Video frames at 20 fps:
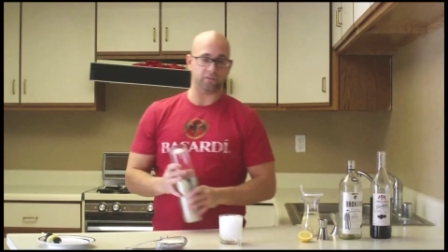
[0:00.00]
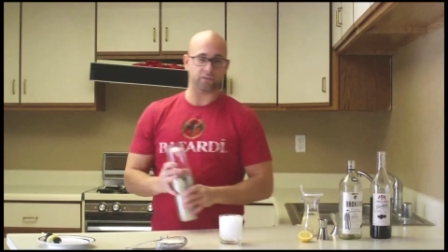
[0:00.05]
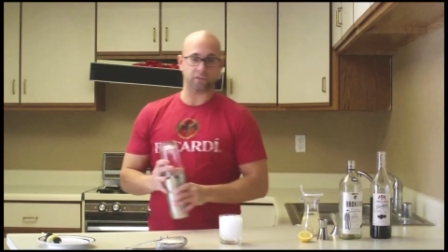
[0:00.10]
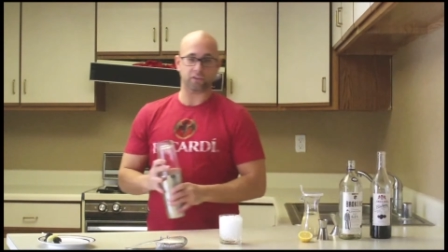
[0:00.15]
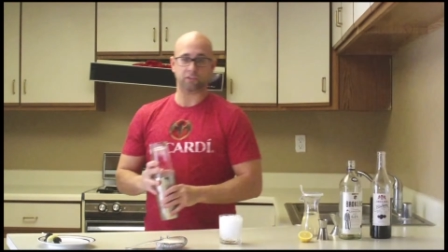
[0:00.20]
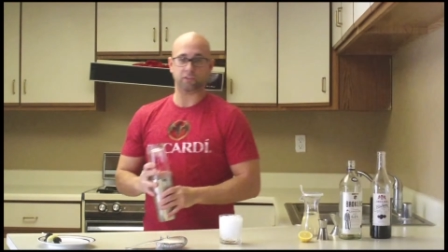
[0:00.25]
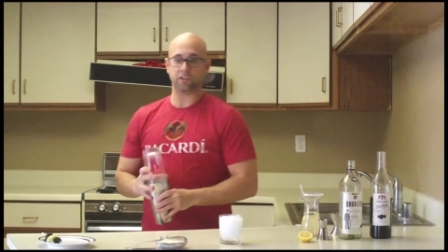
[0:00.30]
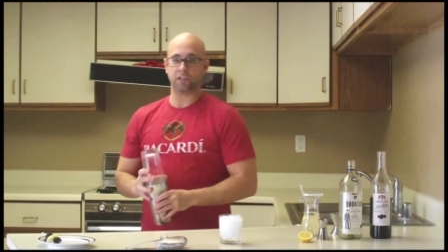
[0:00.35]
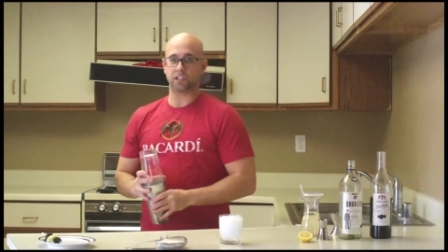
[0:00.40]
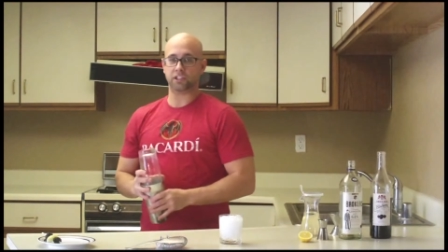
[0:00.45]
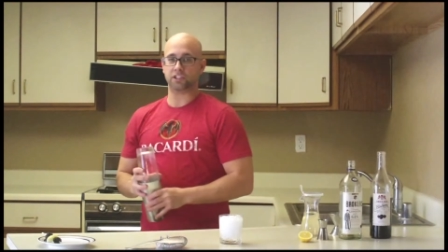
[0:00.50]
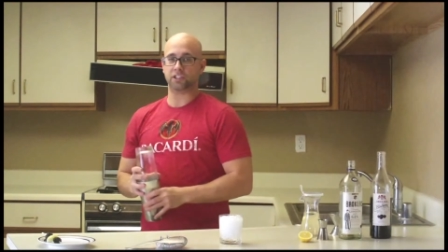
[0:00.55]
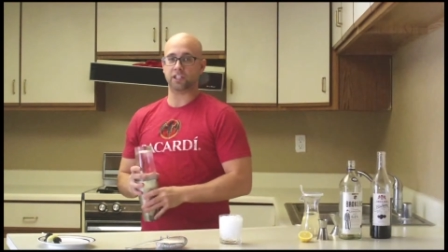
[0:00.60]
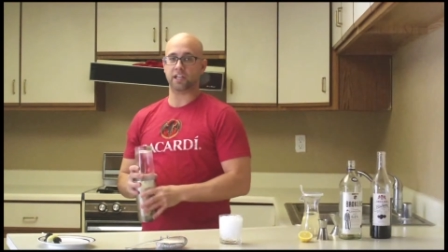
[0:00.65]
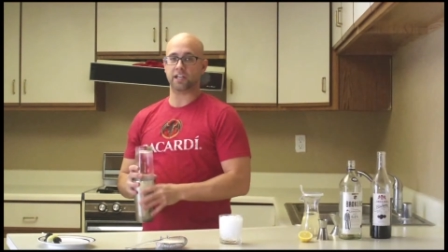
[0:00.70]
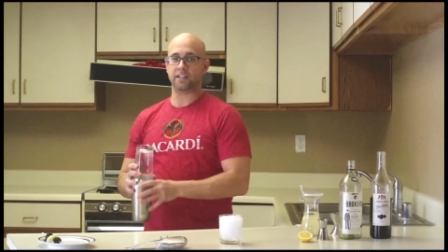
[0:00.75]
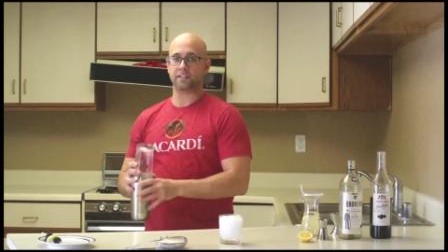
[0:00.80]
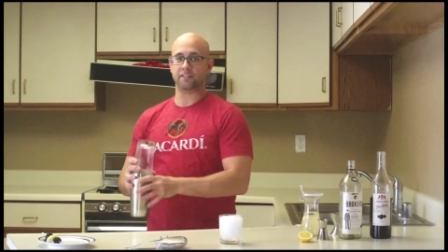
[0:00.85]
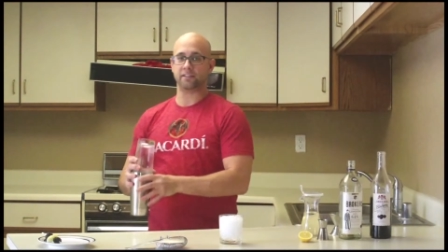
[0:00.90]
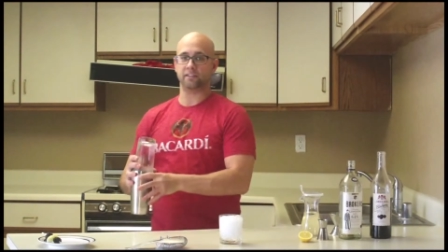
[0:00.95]
over crushed
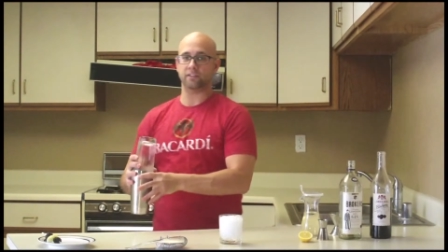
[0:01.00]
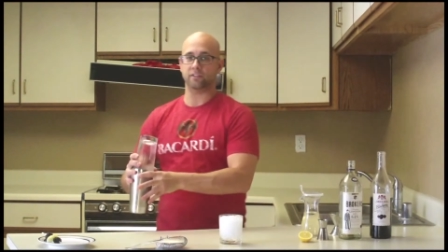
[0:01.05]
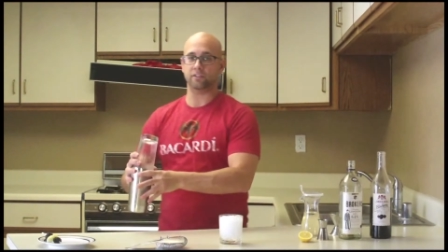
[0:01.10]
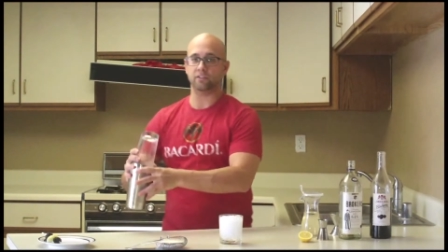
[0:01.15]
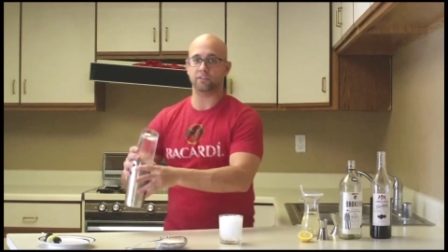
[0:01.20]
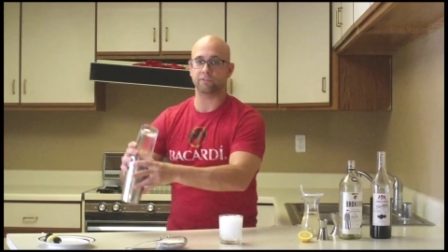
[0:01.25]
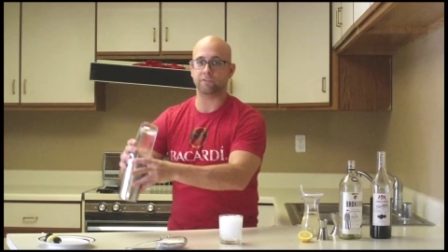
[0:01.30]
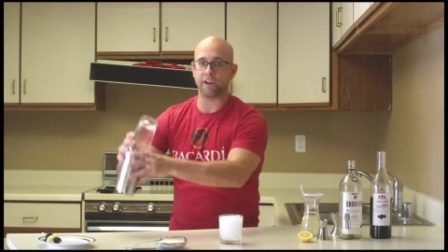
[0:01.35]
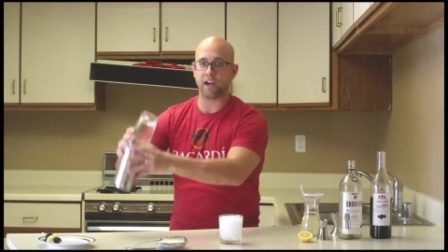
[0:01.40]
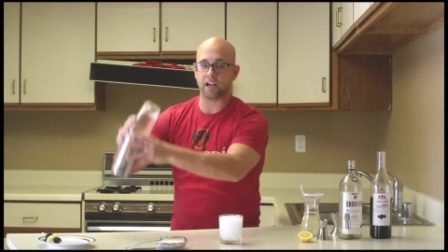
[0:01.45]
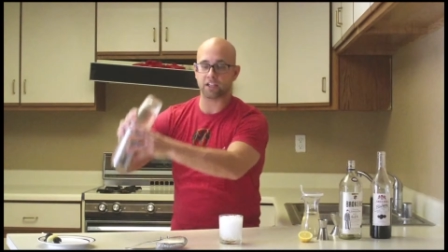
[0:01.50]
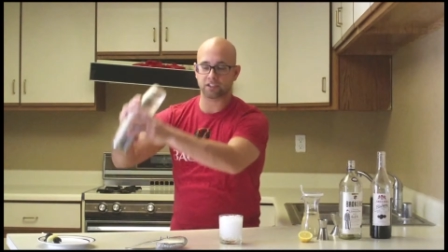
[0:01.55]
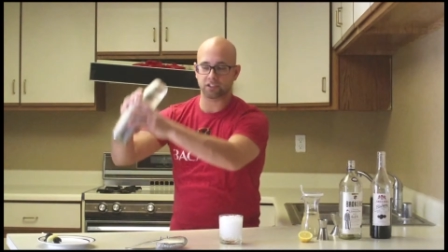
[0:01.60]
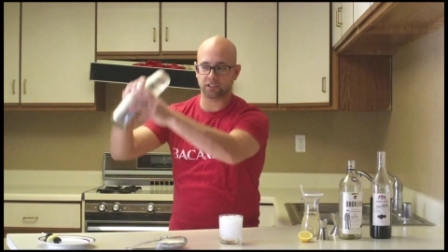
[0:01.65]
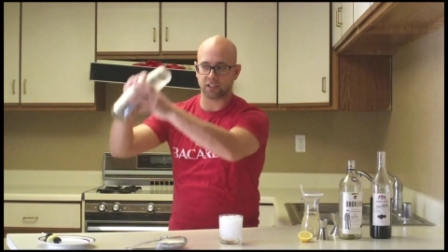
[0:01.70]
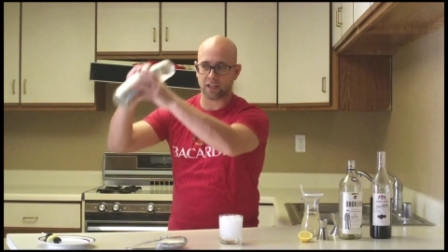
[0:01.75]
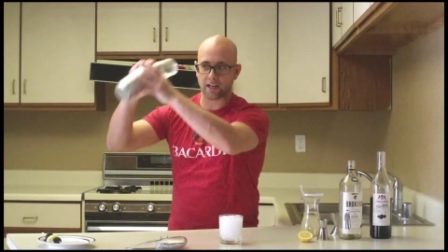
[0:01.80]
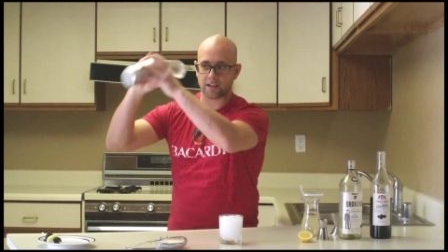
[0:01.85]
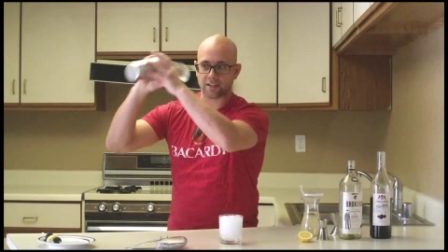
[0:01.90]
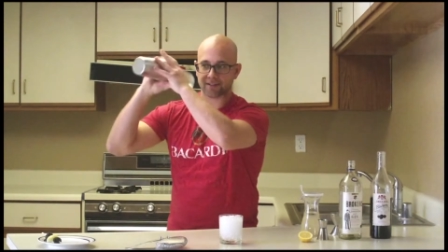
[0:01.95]
ice in an
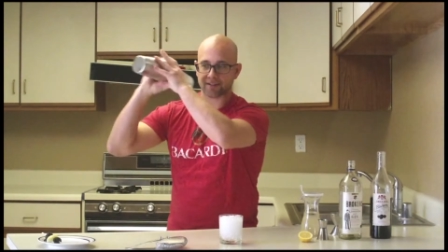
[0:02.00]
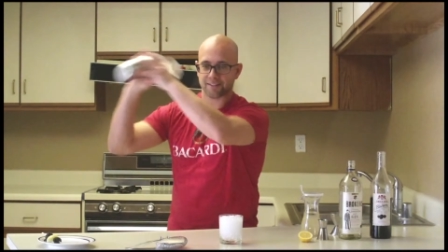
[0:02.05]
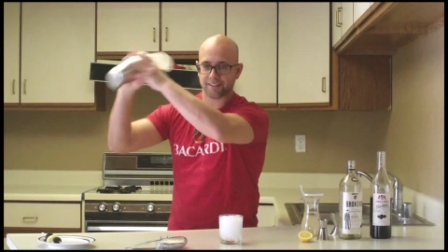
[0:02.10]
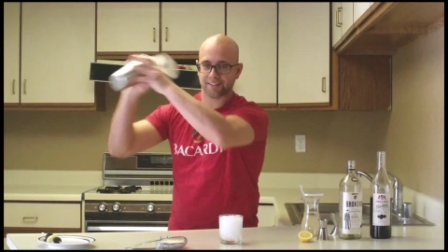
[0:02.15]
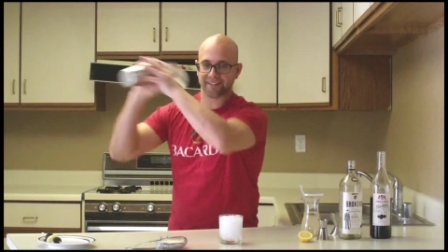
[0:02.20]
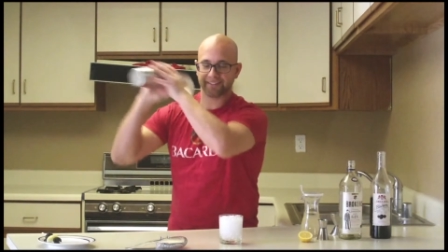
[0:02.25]
old-fashioned glass.